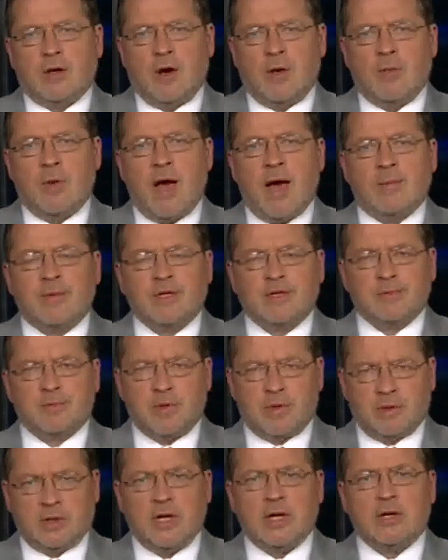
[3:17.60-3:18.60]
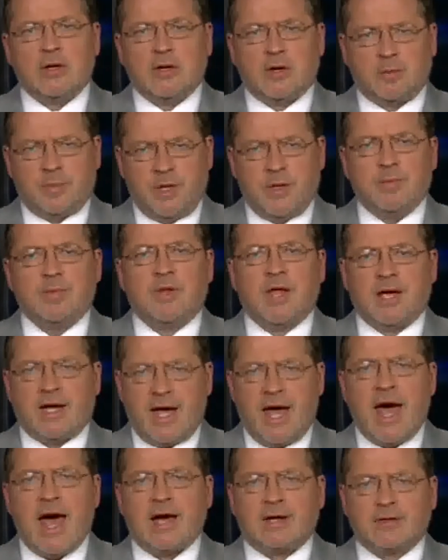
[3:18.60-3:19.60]
Obama's political people, like
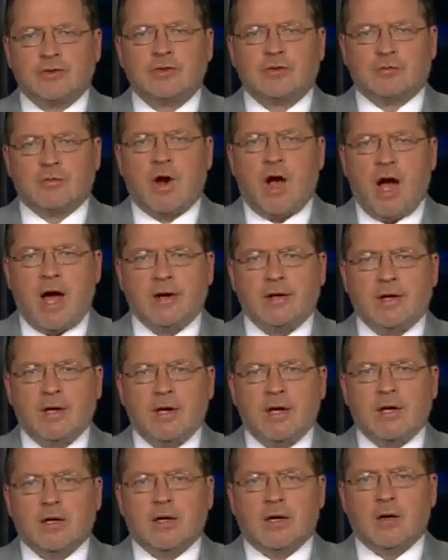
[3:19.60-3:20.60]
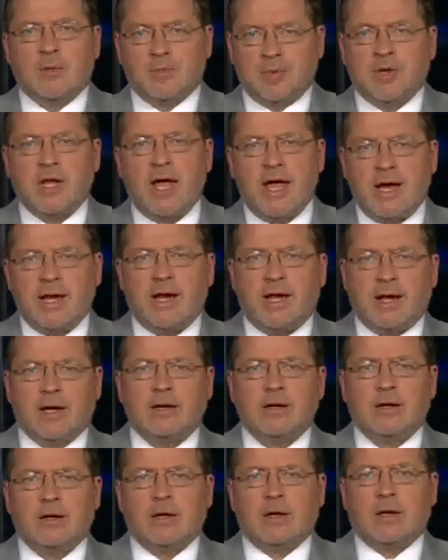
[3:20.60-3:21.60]
Axelrod, complaining
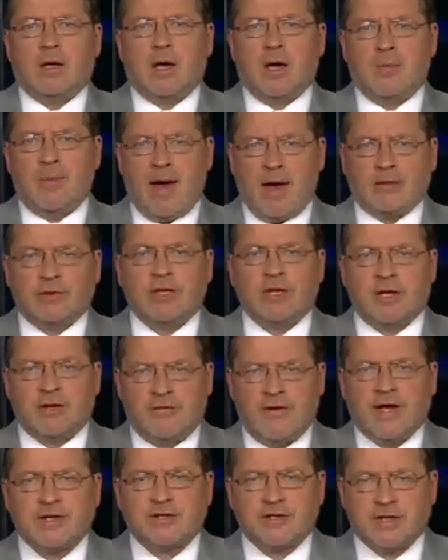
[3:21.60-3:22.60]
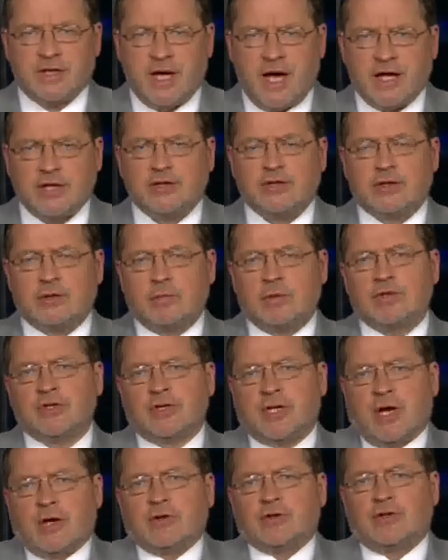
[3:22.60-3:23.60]
about the investigation, which
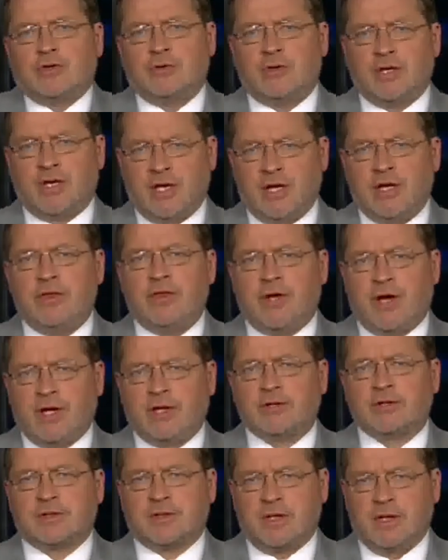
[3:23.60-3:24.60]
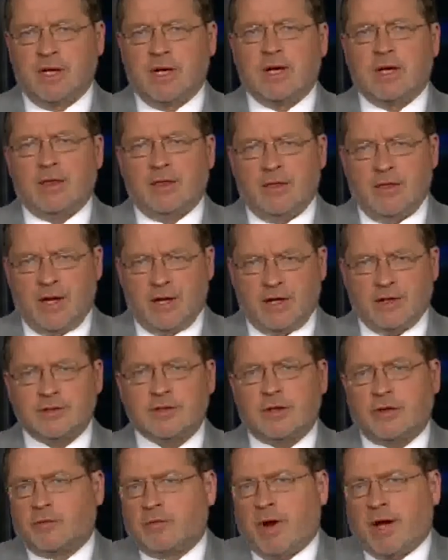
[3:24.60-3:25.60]
tells you that he thinks that it's
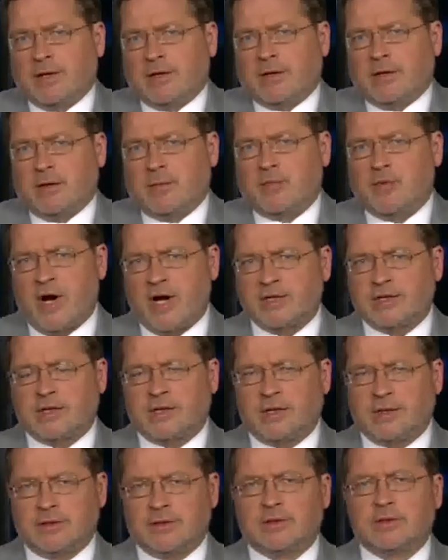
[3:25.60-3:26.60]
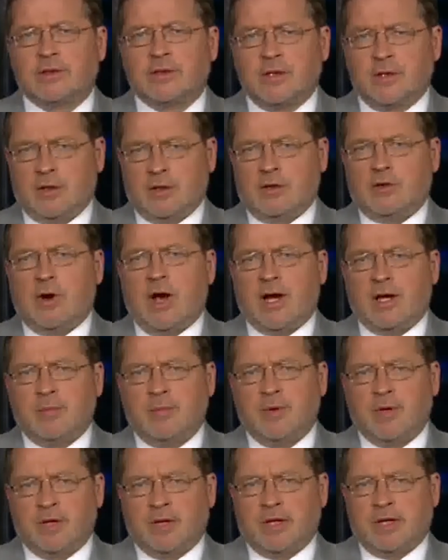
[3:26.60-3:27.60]
a threat to the president's
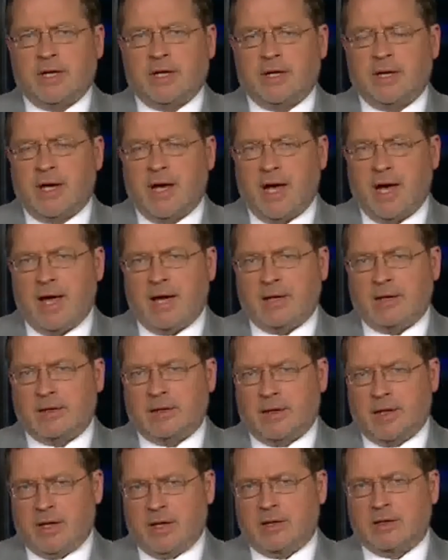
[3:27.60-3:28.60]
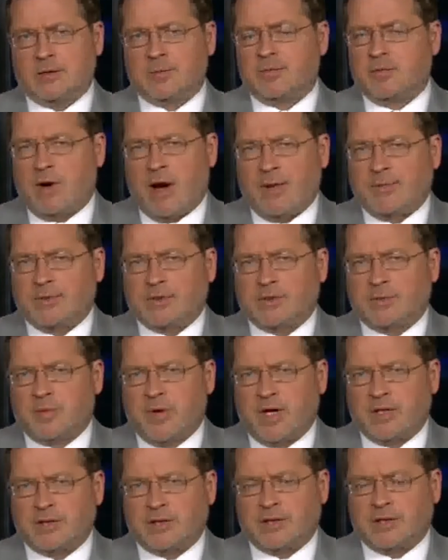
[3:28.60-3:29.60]
credibility and, and his, perhaps his
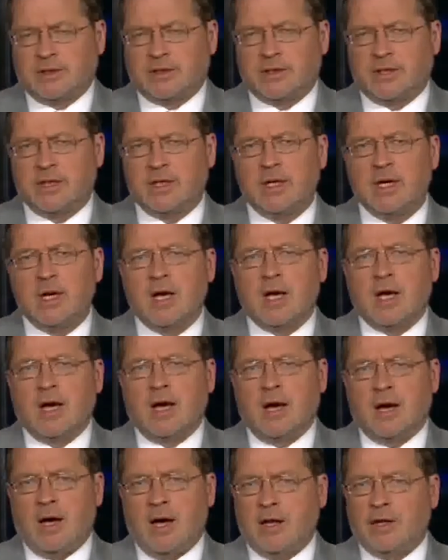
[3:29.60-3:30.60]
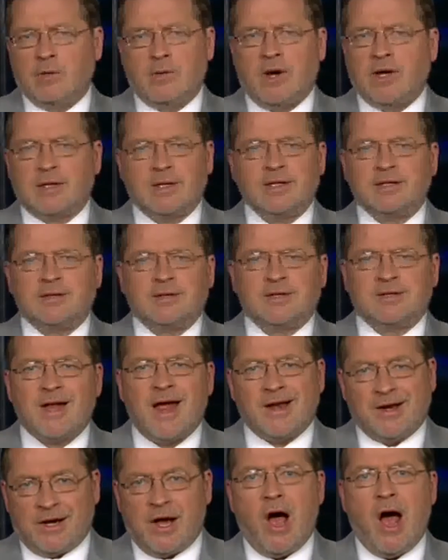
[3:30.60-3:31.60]
presidency. Uh, otherwise, he's, he's not
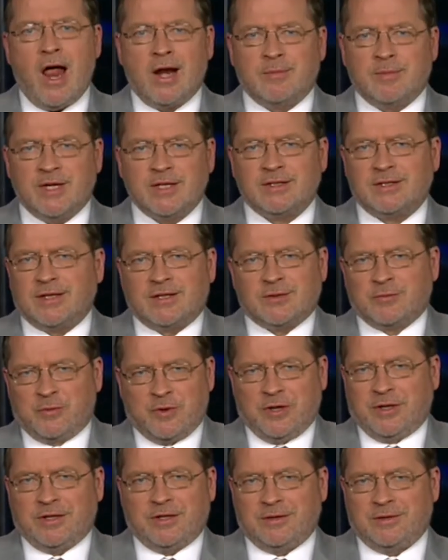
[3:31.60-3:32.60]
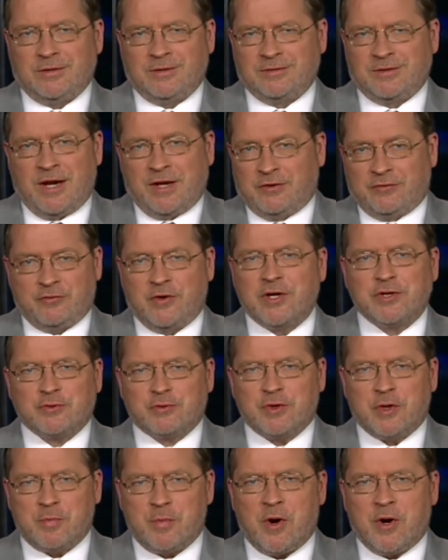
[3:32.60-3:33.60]
an economist. He doesn't work, at, he's not a
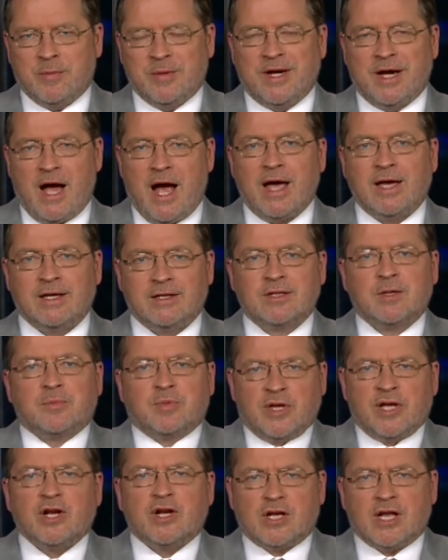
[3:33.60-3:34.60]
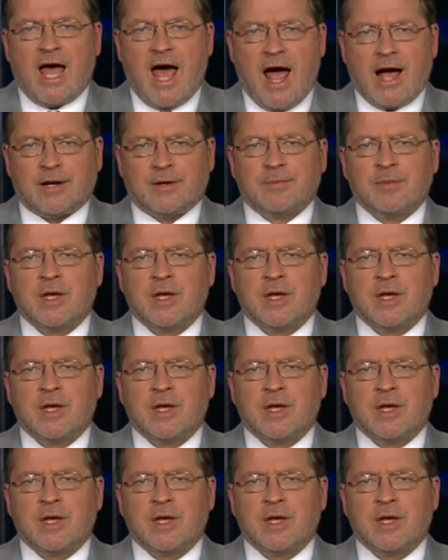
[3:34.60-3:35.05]
Treasury Department guy. He's the political hack.